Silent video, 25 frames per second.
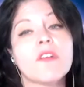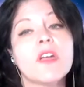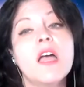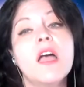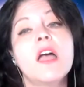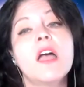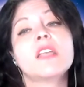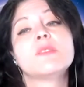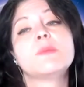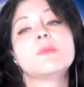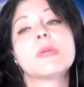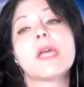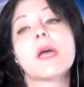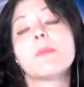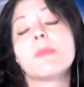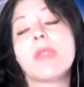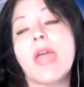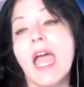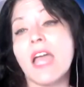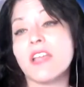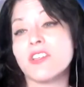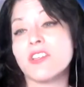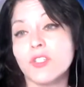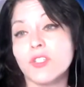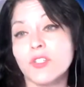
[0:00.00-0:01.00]
It's become
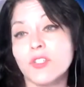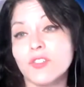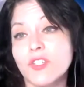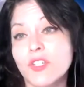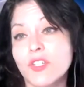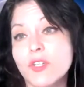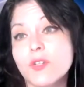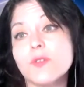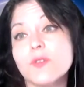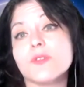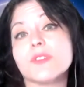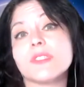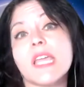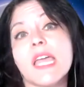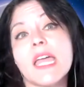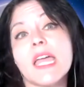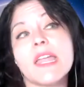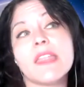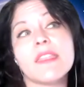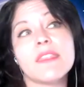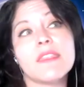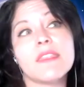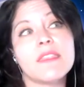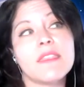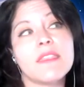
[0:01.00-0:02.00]
national news,
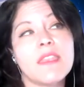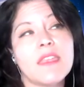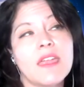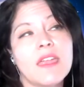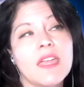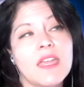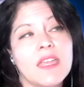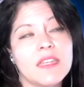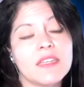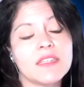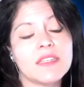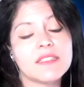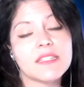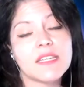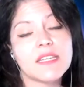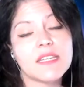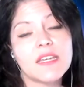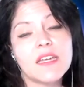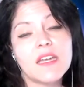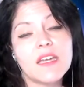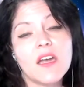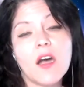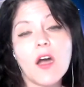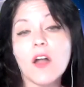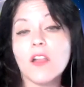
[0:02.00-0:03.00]
and
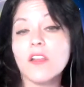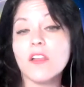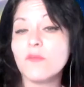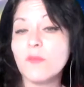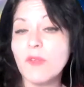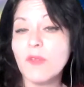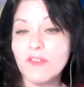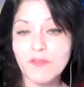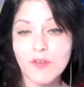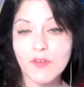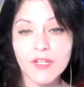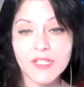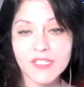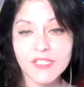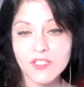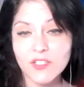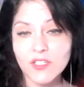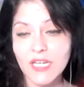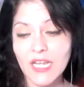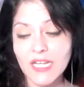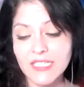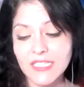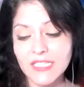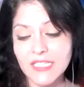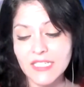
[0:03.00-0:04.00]
all of my friends are
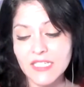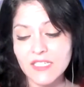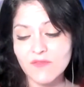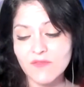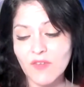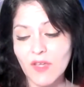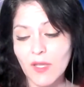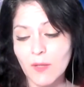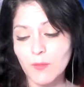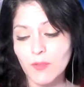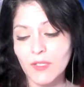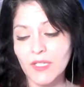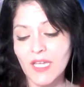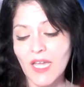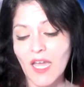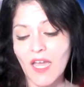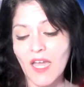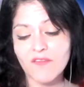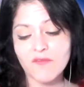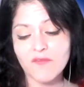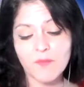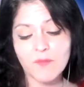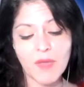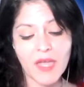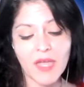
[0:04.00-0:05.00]
connected to this family.
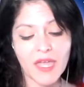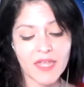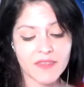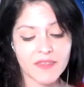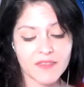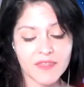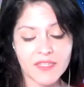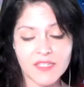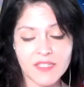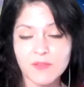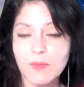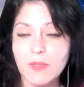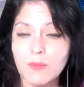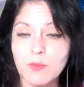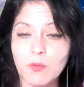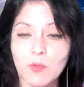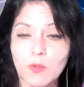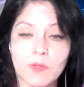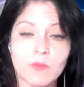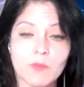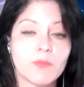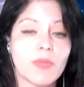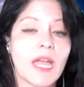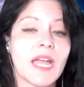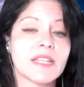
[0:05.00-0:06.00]
I've met these people in
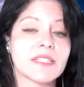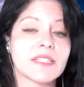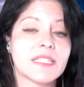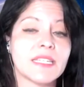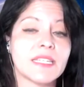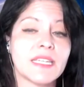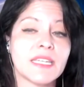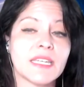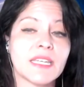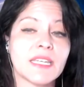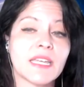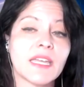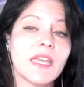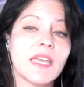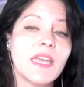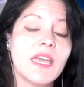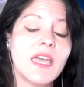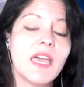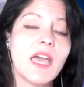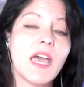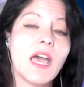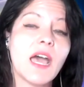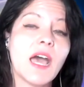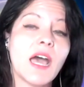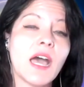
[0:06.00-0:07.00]
passing.
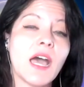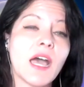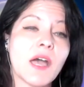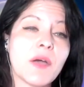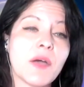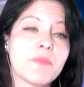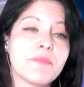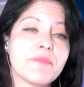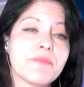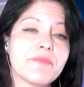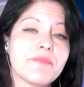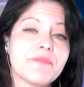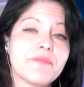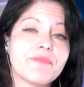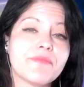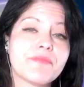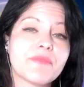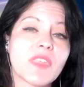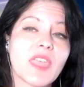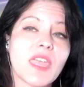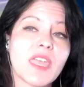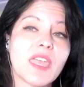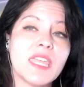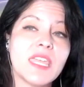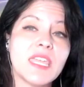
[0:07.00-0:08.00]

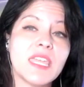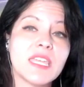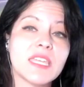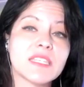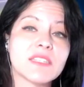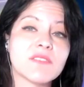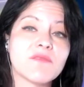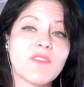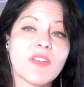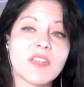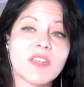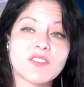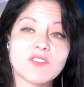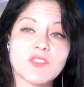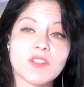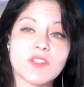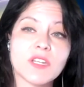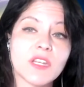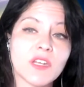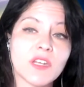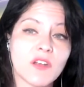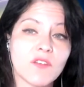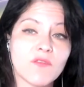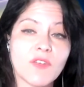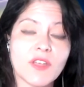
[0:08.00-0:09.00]
He is a veteran
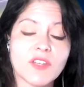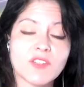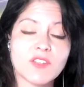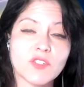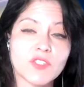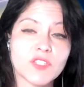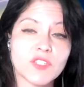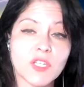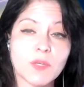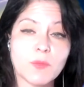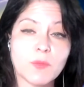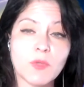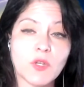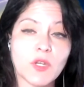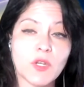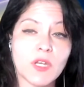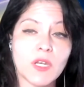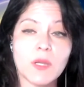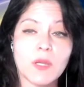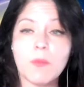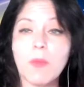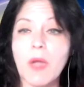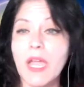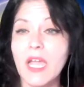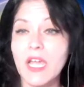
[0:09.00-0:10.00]
in our veterans community.
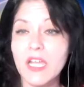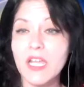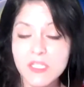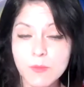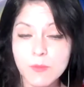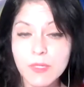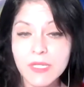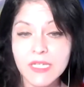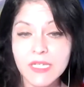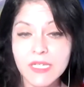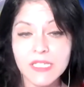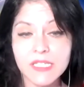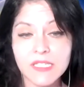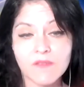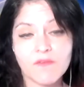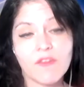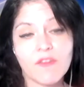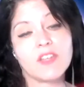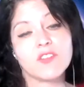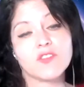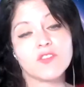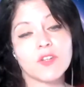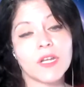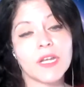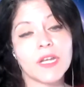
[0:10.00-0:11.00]
My husband is a
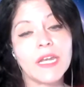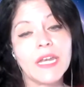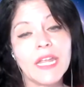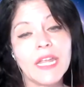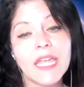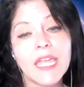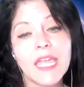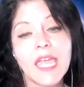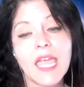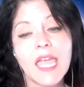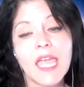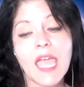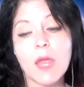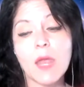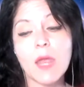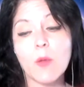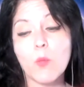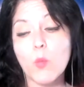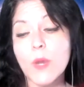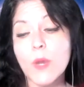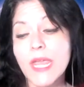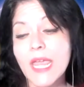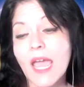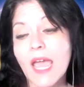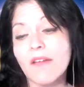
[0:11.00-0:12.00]
veteran, and
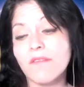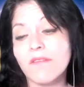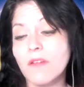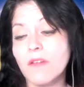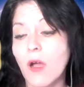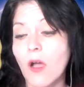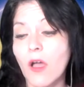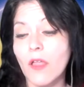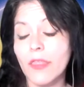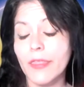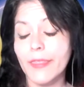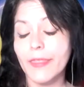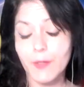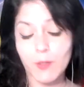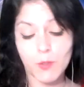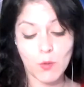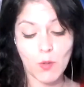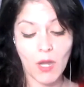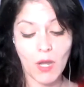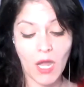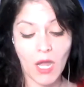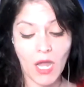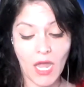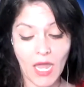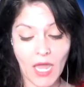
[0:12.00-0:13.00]
we have gone through
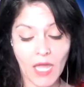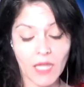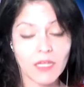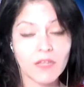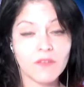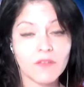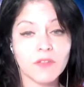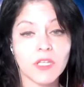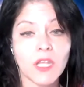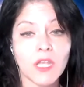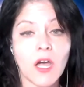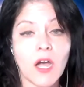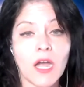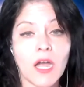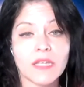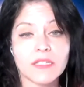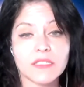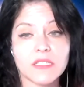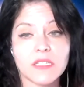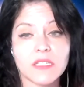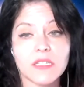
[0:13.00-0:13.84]
a hell of a lot